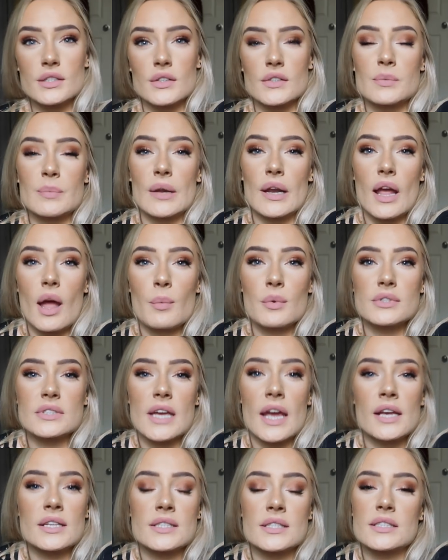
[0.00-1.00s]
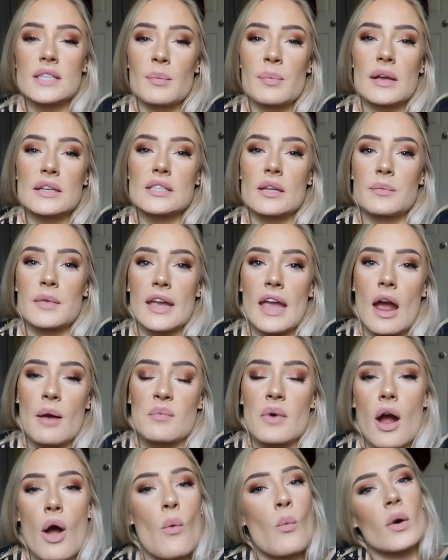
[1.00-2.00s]
So it's been a couple of days since I picked up the
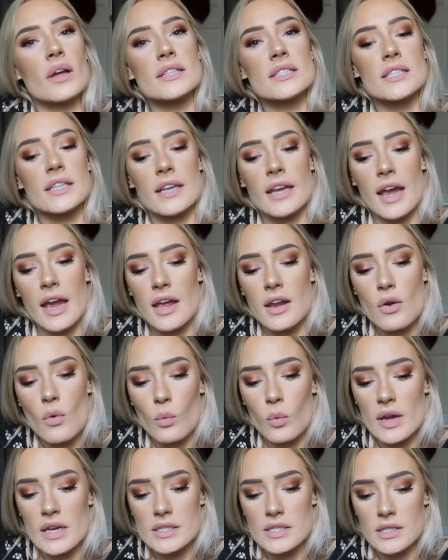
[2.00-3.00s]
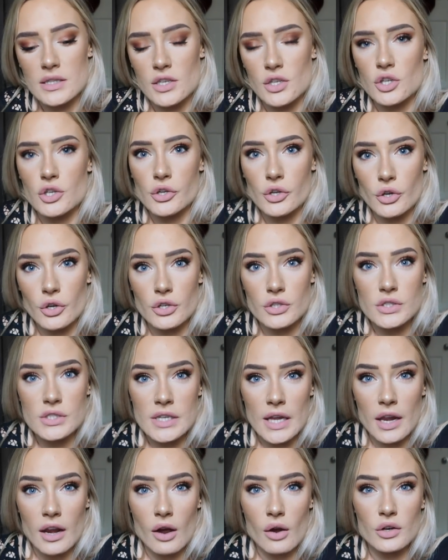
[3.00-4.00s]
camera once again. We did the huge
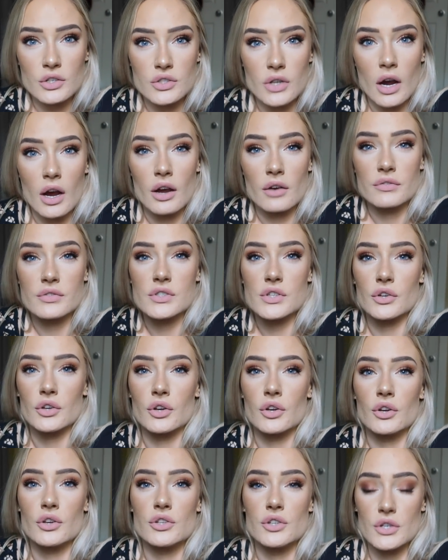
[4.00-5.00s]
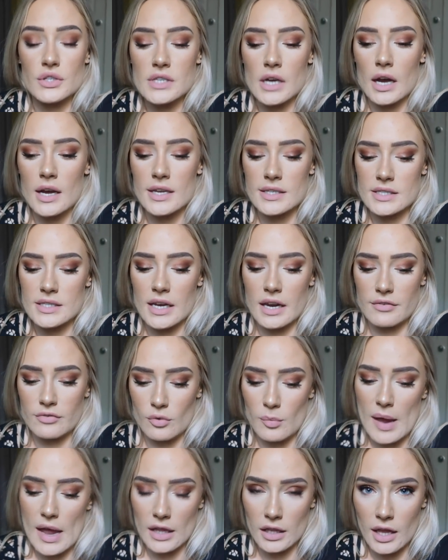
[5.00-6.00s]
10 hour drive to Utah yesterday
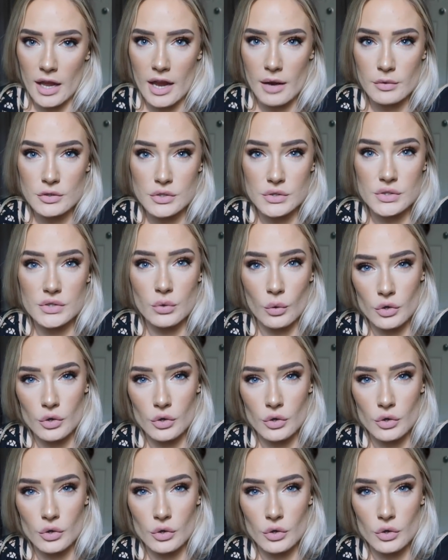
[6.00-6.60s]
from LA, which was